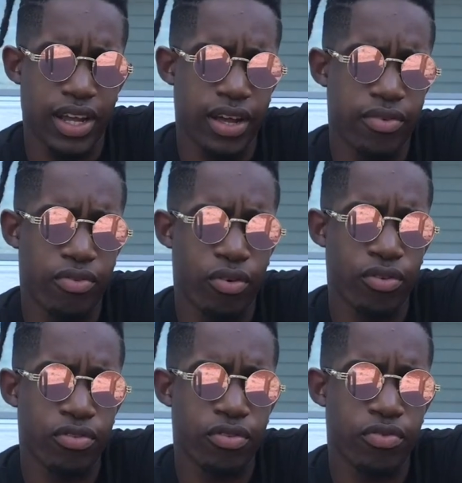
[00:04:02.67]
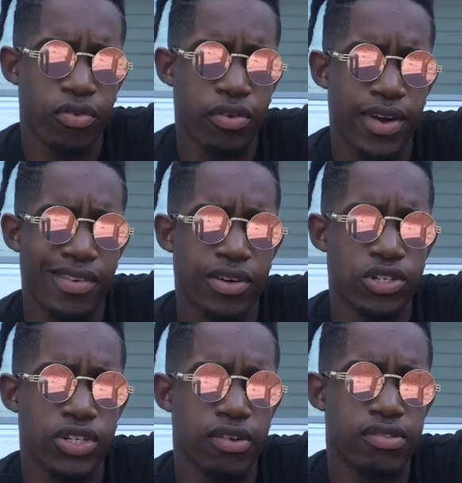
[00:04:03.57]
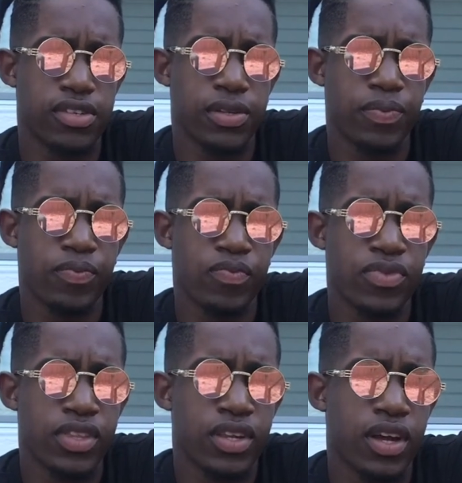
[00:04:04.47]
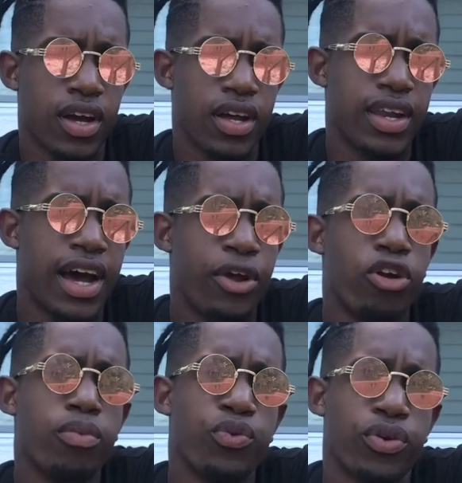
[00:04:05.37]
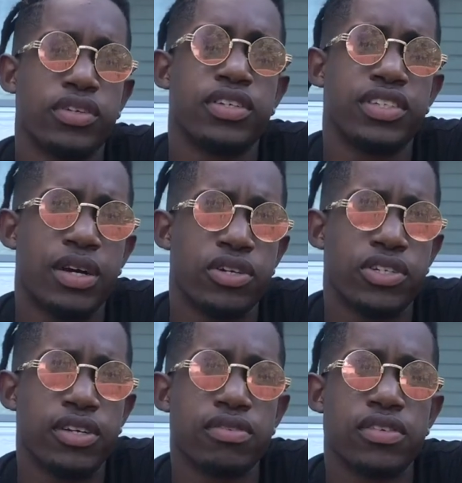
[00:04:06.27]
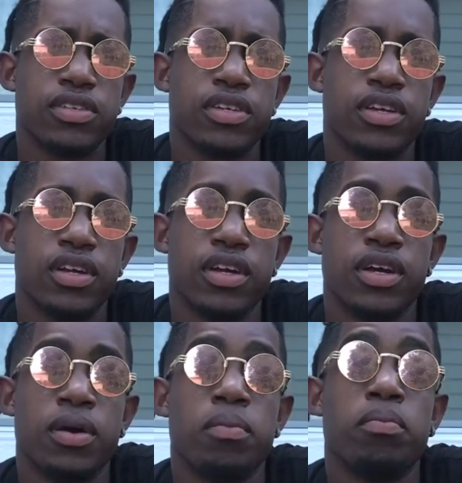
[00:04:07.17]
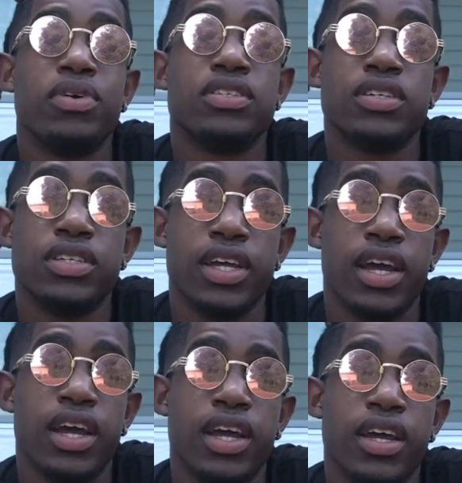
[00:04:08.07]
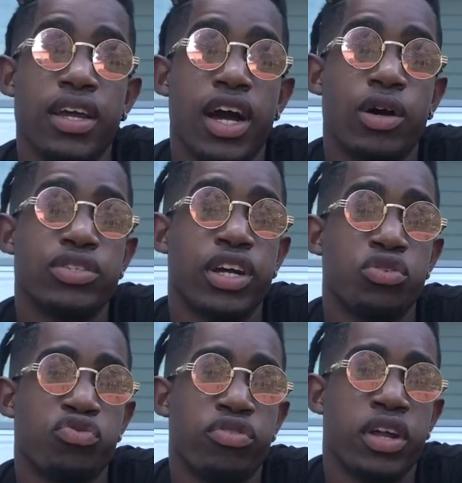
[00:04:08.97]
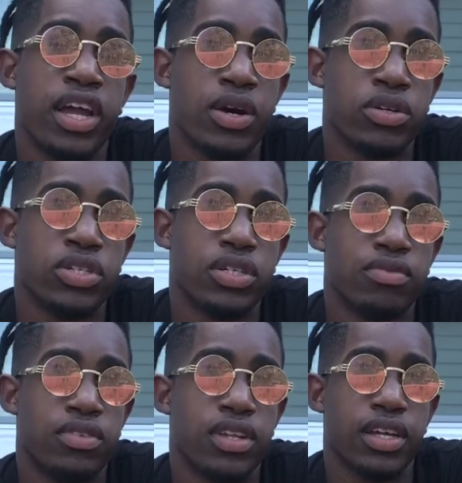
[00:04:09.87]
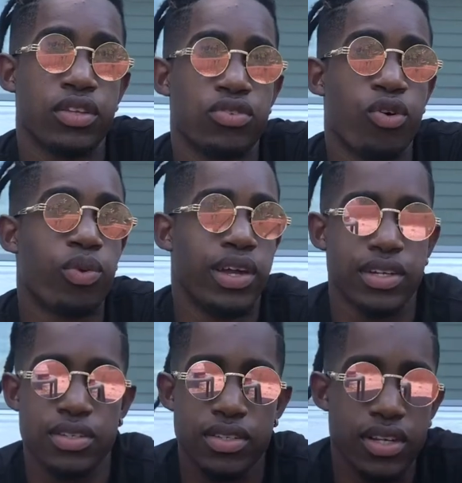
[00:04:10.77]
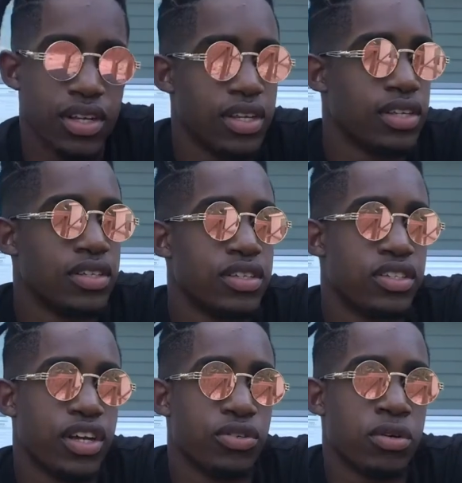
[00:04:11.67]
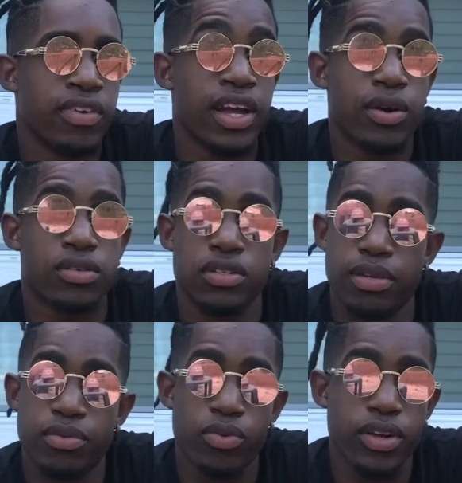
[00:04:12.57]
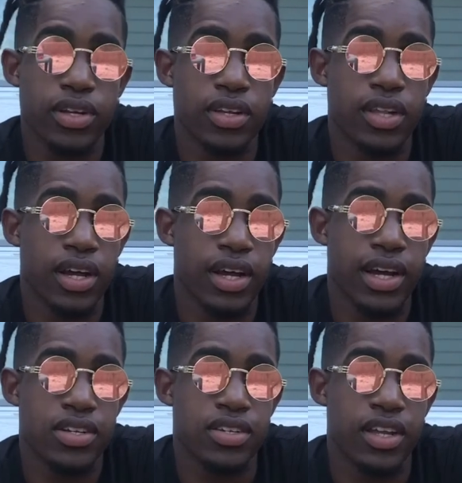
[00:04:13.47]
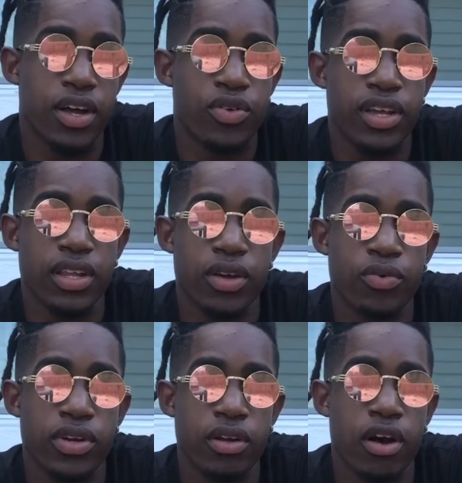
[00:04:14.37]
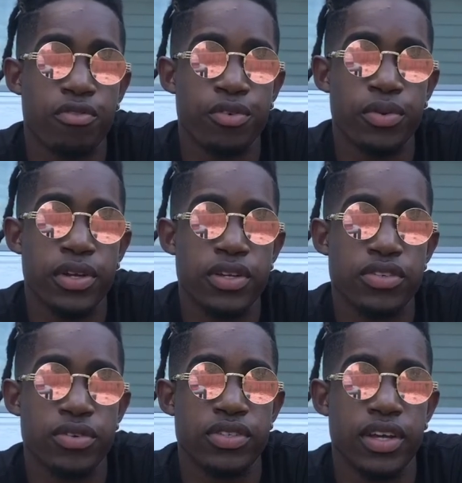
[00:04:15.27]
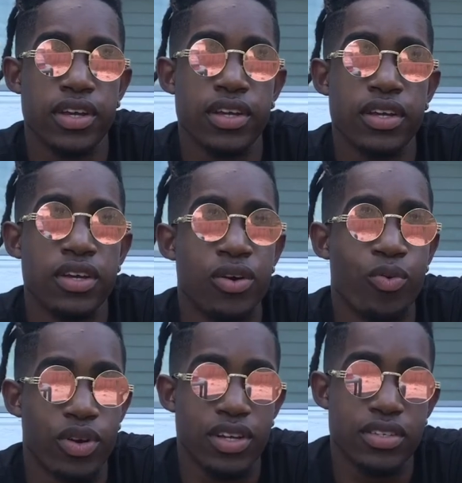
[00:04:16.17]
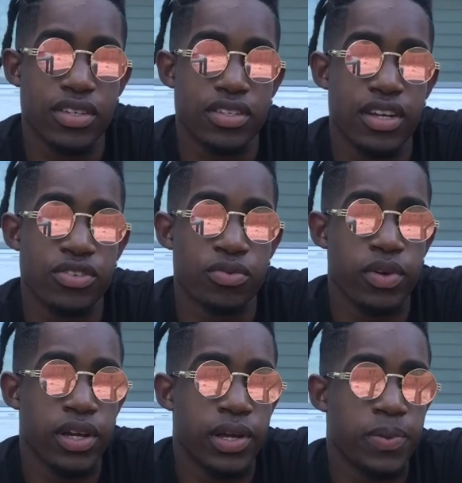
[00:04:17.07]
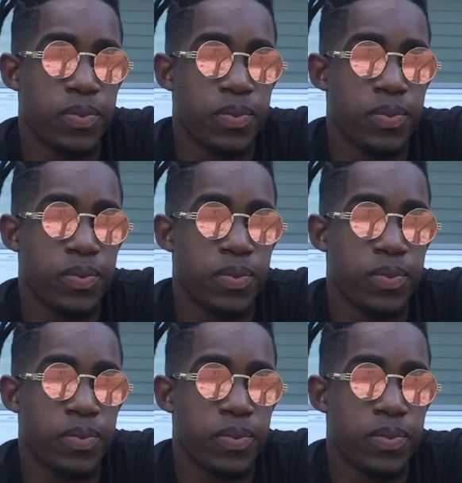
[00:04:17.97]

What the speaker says: like 4 to 5 hour shifts. Now I normally work 6 hour shifts, but today I was scheduled for an 8 hour shift. Like this whole week is scheduled of 8 hour shifts. I've been working a lot actually. I only get like 1 day off a week, so it's like working 6 days a week.